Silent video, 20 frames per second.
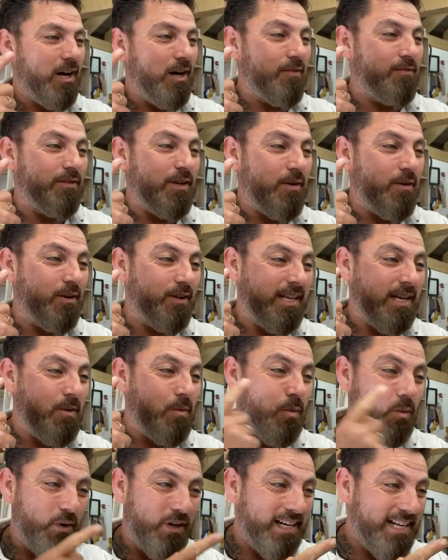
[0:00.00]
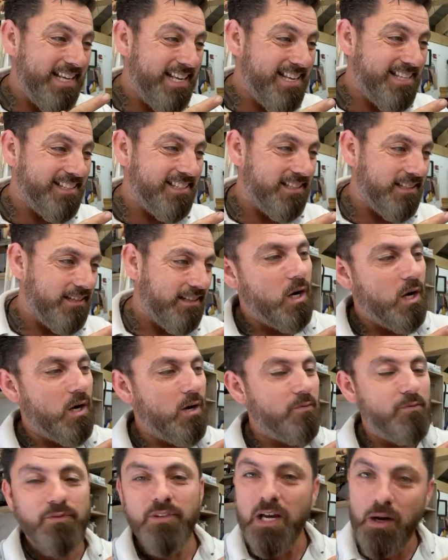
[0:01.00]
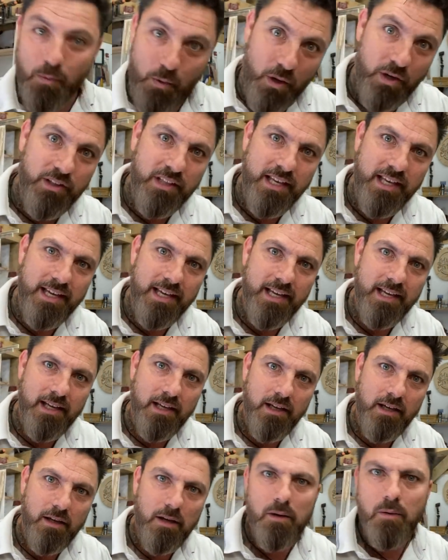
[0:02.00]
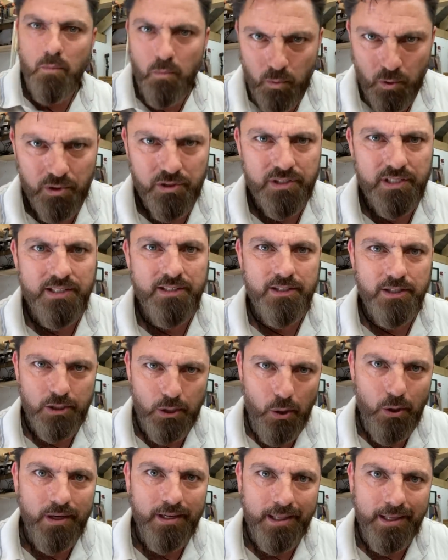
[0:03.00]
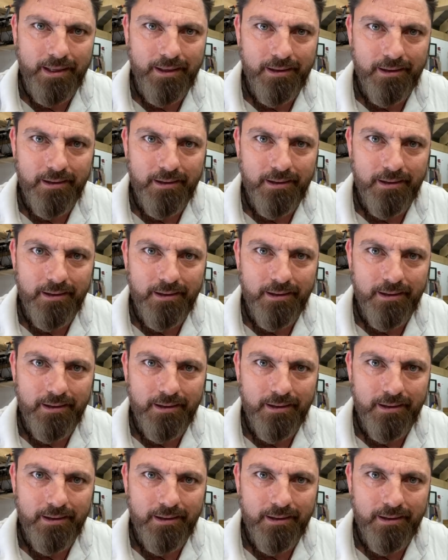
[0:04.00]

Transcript: I've no idea what it is. I've no idea what's inside it.